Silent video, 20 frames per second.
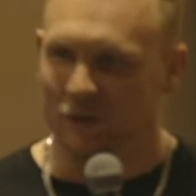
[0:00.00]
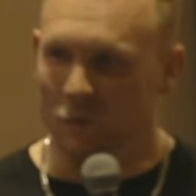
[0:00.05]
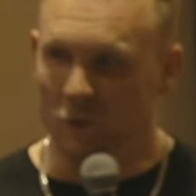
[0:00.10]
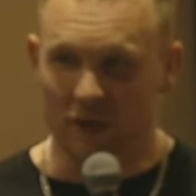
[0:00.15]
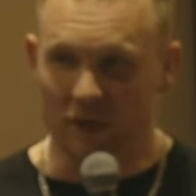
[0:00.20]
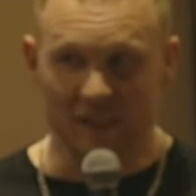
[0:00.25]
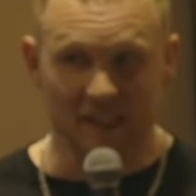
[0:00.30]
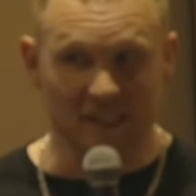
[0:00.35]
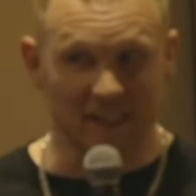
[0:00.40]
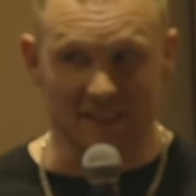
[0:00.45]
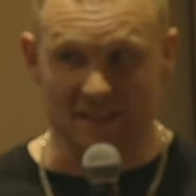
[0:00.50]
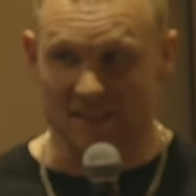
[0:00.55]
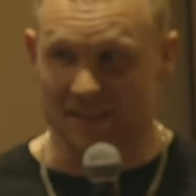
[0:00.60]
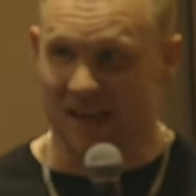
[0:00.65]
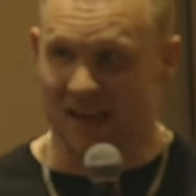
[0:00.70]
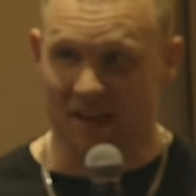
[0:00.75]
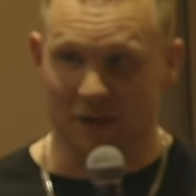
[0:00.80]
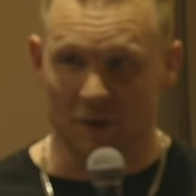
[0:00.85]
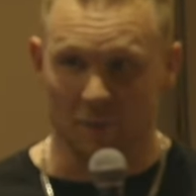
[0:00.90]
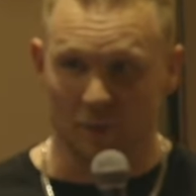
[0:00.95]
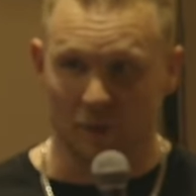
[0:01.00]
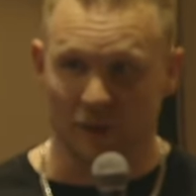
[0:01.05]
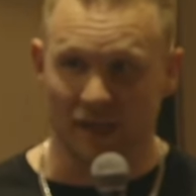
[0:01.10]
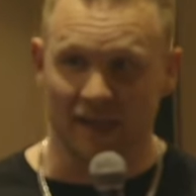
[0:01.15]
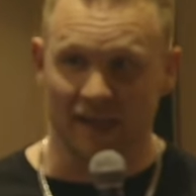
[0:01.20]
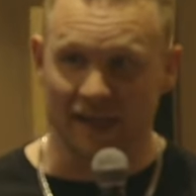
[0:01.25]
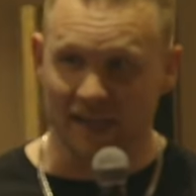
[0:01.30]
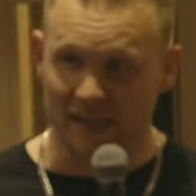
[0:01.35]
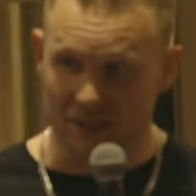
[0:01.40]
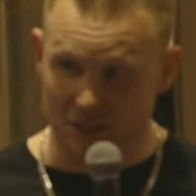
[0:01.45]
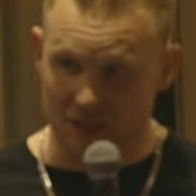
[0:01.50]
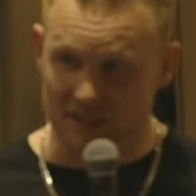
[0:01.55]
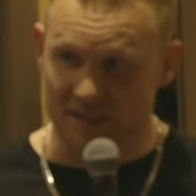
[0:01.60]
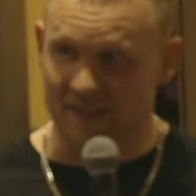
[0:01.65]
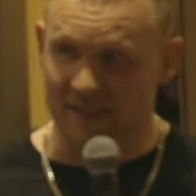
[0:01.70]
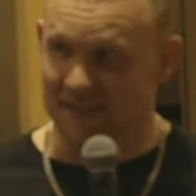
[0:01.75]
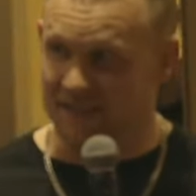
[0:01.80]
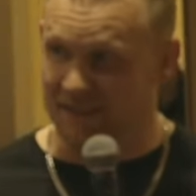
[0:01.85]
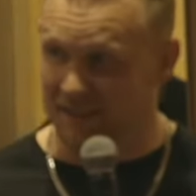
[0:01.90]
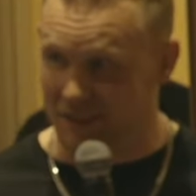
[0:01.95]
One that does not complain. He just
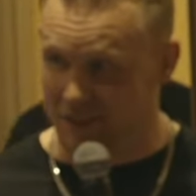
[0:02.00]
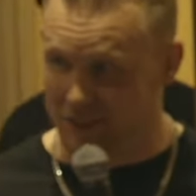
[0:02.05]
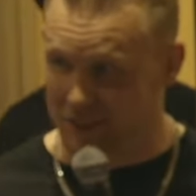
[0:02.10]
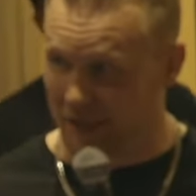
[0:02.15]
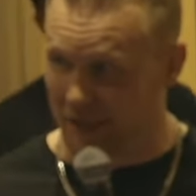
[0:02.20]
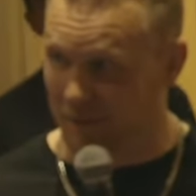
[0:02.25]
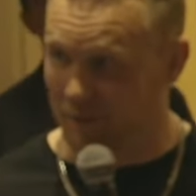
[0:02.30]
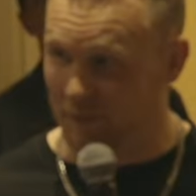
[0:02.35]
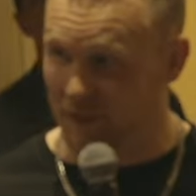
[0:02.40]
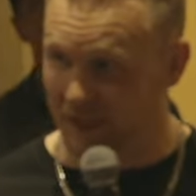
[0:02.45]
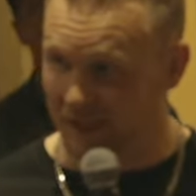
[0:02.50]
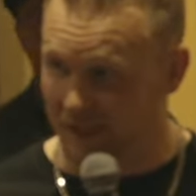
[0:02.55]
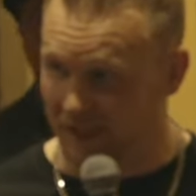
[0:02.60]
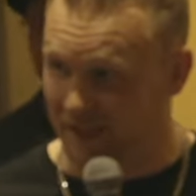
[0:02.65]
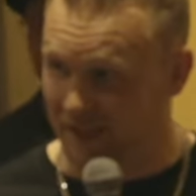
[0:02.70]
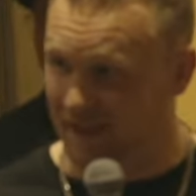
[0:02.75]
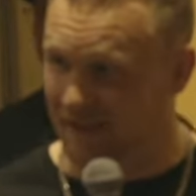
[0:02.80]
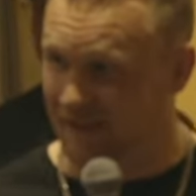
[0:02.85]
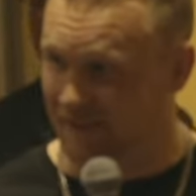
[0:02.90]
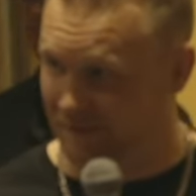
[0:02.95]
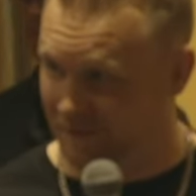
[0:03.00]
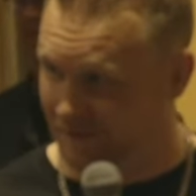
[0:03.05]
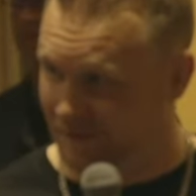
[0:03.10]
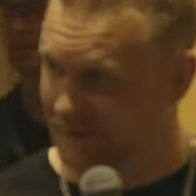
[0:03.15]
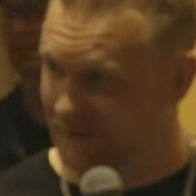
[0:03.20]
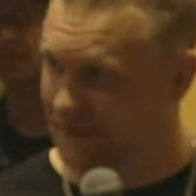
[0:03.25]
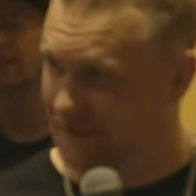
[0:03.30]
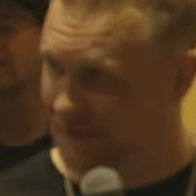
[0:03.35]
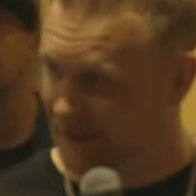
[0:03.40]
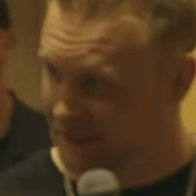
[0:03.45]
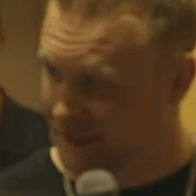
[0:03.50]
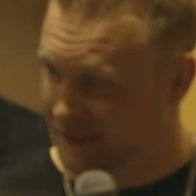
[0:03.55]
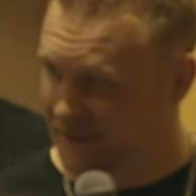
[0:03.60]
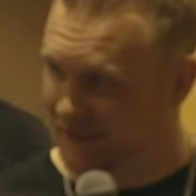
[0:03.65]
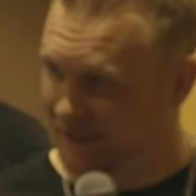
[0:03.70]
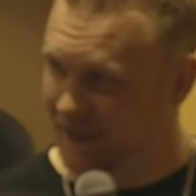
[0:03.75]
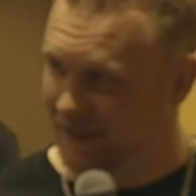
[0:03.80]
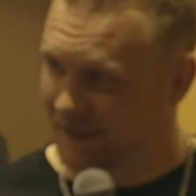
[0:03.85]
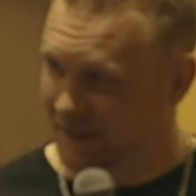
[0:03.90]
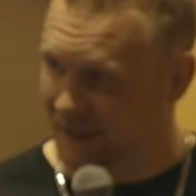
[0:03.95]
gets the job done.
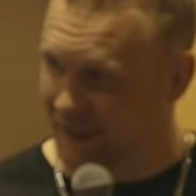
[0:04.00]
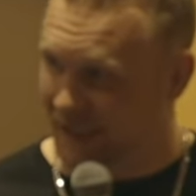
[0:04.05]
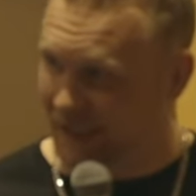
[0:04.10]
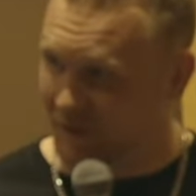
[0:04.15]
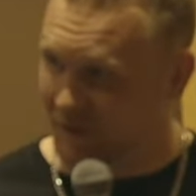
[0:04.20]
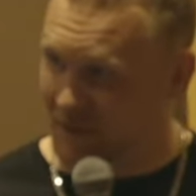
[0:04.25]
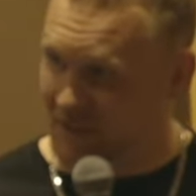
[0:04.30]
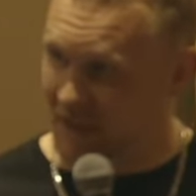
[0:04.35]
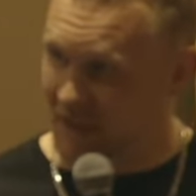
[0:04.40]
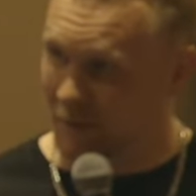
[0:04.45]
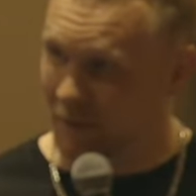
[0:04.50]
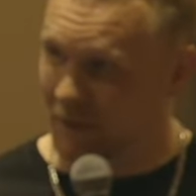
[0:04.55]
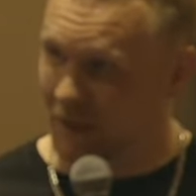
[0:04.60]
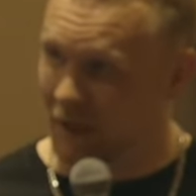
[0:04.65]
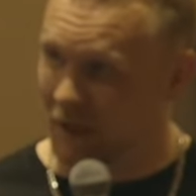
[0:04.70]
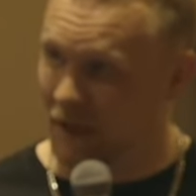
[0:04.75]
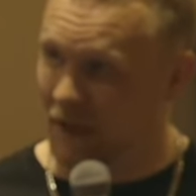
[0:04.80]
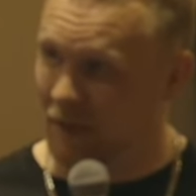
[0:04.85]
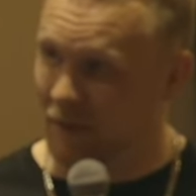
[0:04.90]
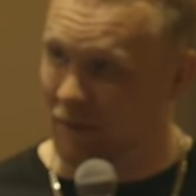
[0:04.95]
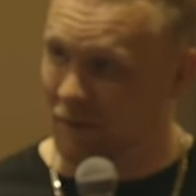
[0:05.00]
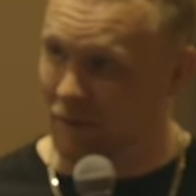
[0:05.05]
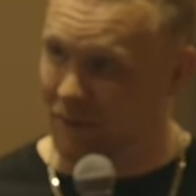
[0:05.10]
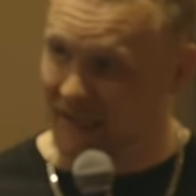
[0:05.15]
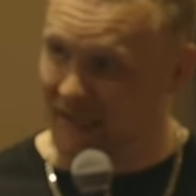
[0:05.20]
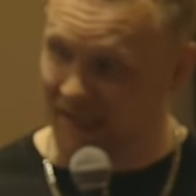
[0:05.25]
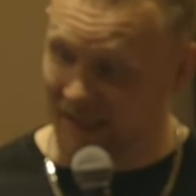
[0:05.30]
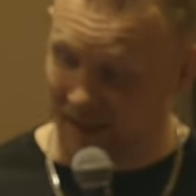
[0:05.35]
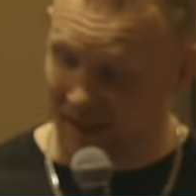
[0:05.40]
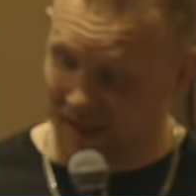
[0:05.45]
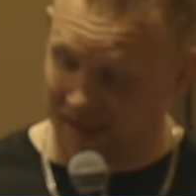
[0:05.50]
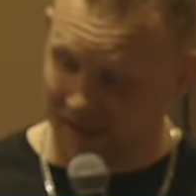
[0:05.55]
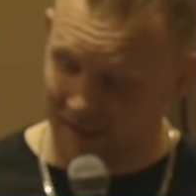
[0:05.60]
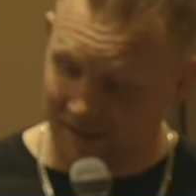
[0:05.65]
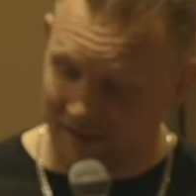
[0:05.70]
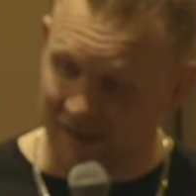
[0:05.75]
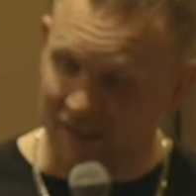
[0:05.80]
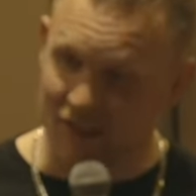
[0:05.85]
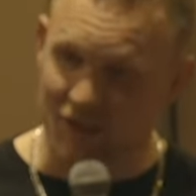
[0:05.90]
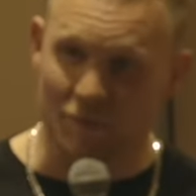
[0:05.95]
If it's something that needs to be
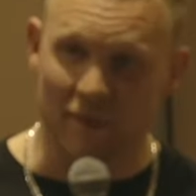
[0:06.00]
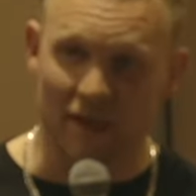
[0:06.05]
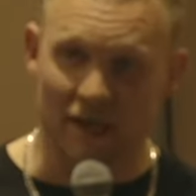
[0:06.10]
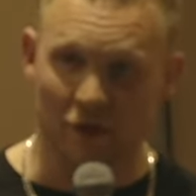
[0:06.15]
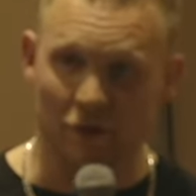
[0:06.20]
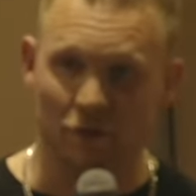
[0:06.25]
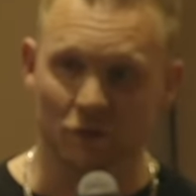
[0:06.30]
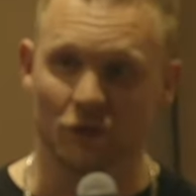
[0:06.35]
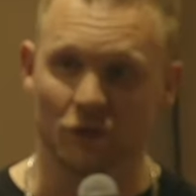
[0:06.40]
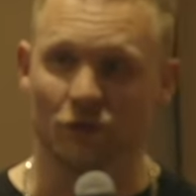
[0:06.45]
done, this man will